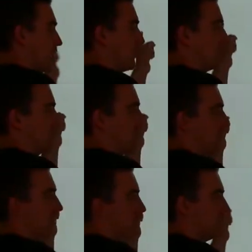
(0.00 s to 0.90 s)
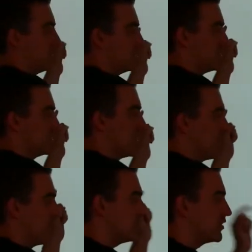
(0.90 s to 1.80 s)
error.
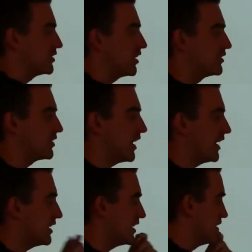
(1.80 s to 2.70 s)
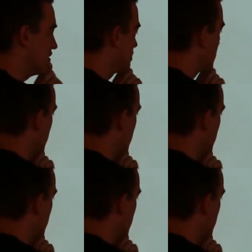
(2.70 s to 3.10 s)
And the reason it does that is